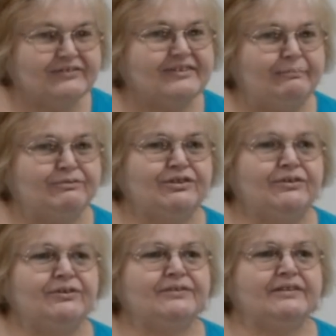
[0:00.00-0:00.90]
step
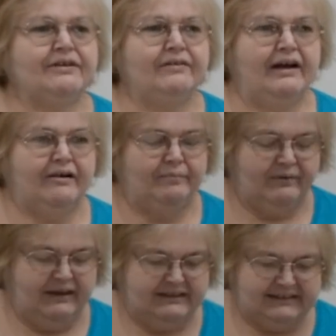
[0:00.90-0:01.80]
2 to the crackle
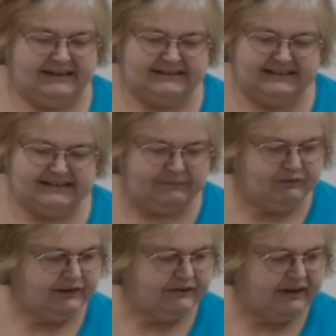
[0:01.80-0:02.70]
process is
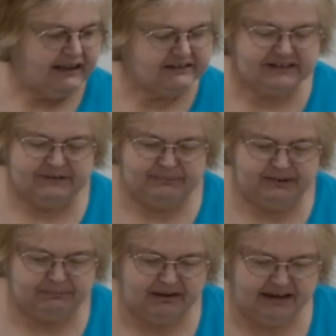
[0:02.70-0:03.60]
I'm going to actually be
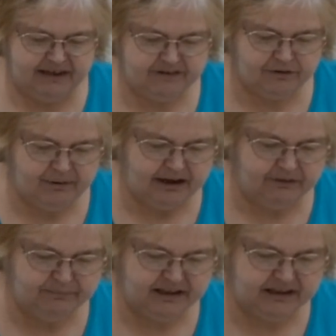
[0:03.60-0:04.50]
applying the
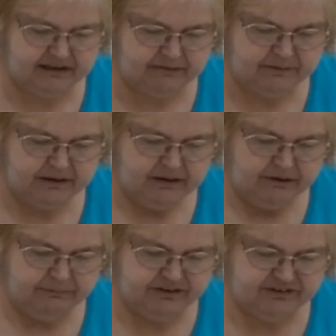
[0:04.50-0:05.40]
crackle medium,
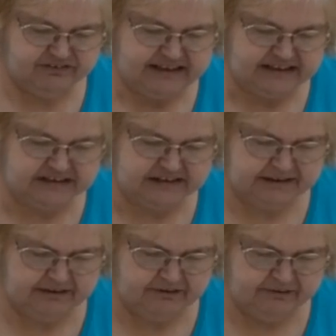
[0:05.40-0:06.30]
which is a
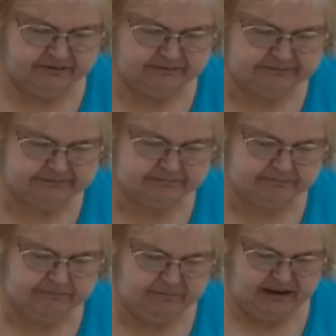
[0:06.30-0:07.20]
clear
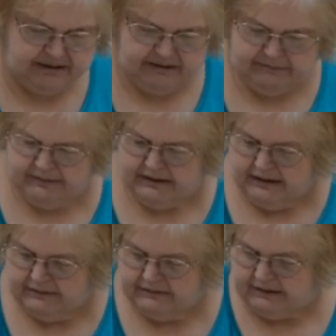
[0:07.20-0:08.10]
medium
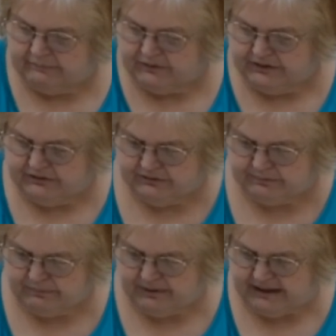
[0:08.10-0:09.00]
that I'm going to
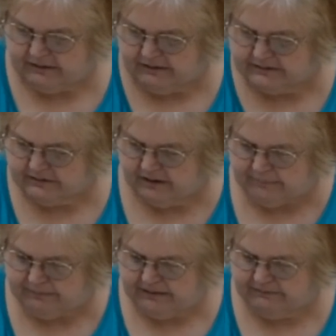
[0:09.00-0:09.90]
spread on
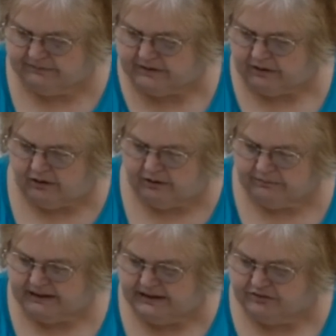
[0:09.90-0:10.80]
top of the
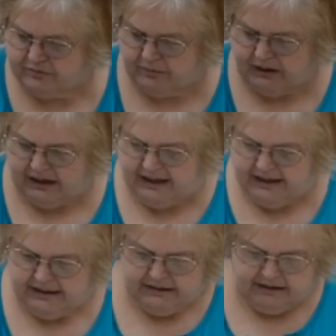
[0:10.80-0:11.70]
already
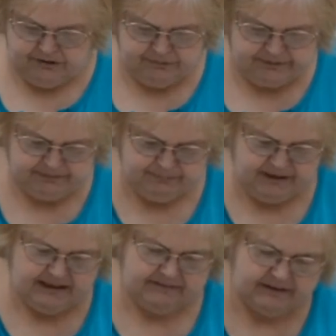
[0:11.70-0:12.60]
dry acrylic
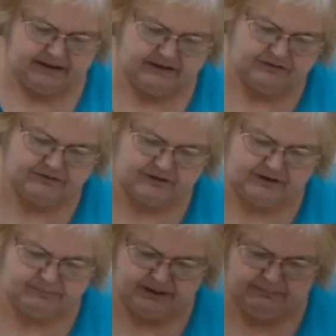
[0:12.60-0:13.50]
paint that I used
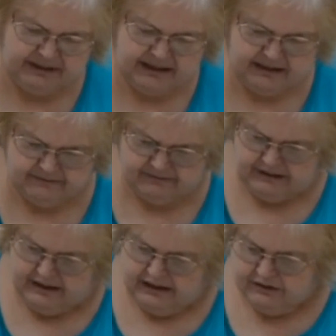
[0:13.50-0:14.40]
on my base.
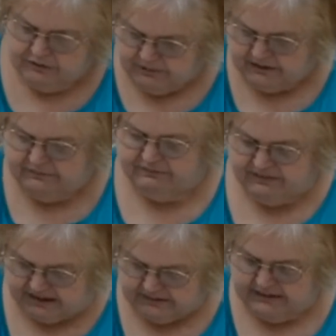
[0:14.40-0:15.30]
You want a
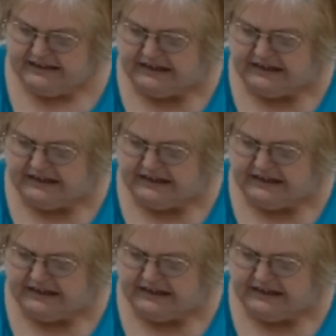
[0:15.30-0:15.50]
fairly